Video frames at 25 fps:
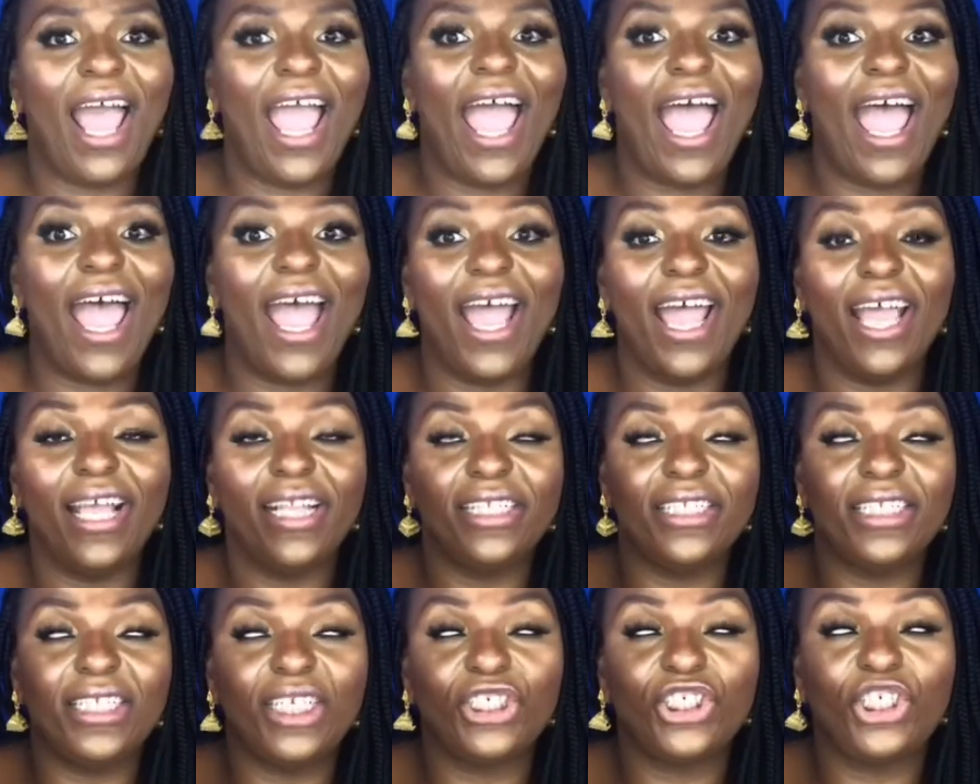
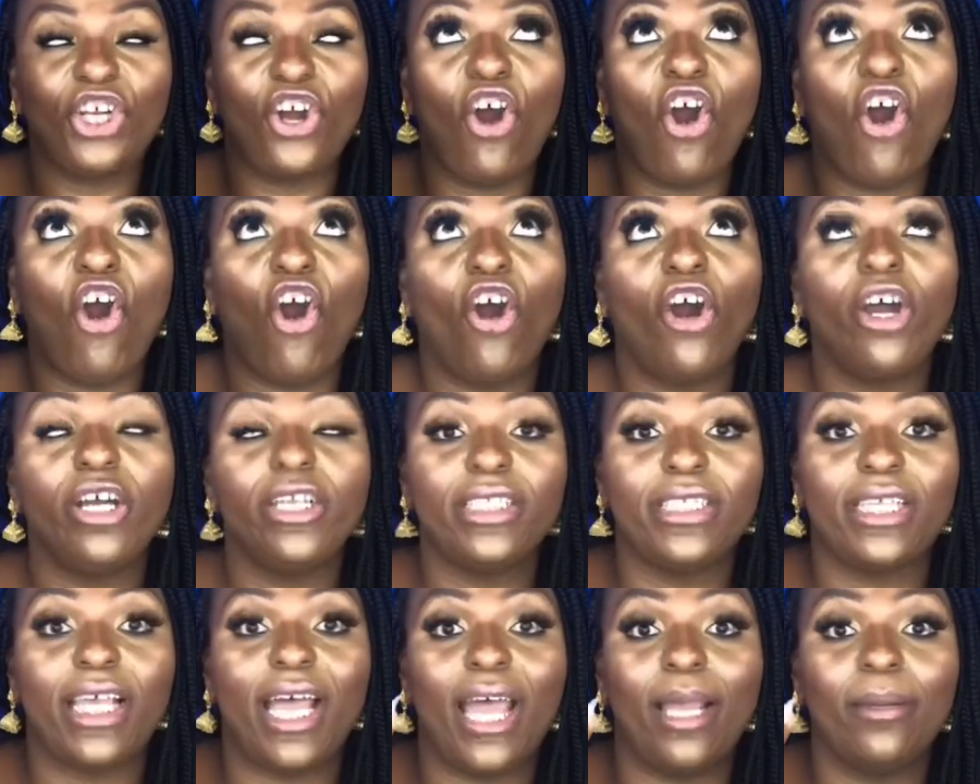had such a hard
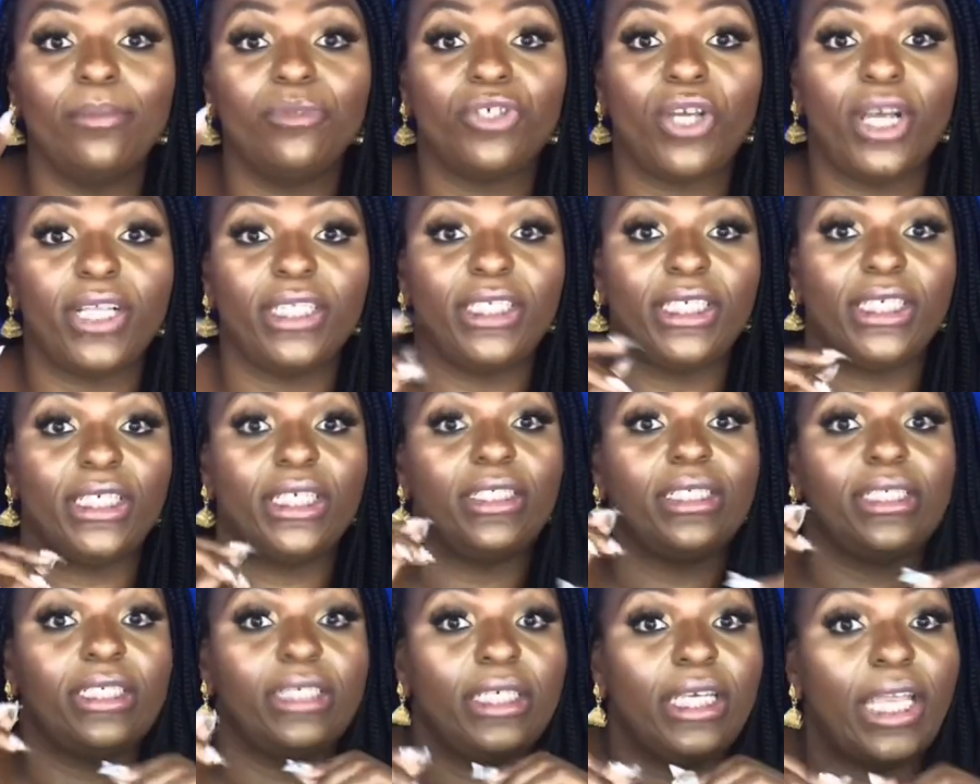time trying to
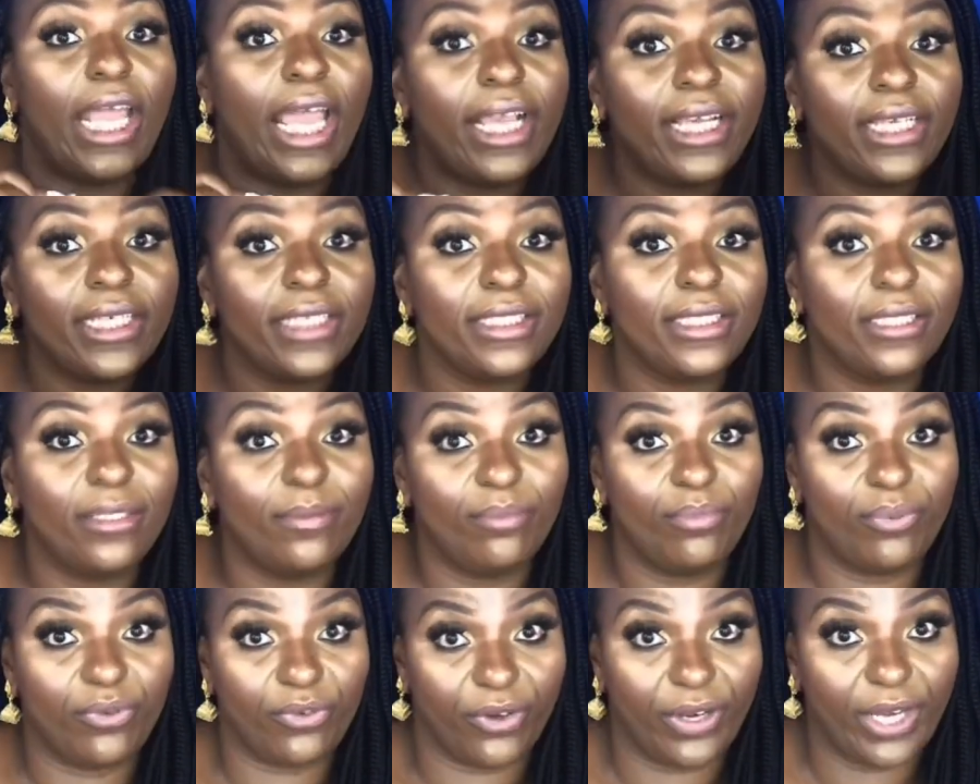connect the
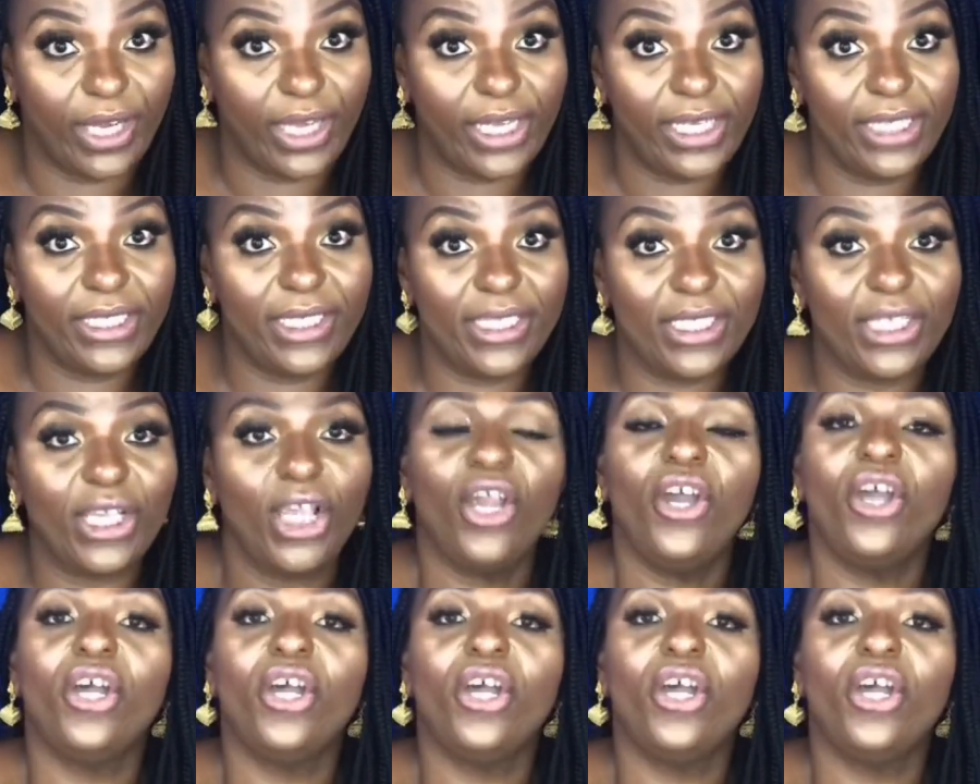braids.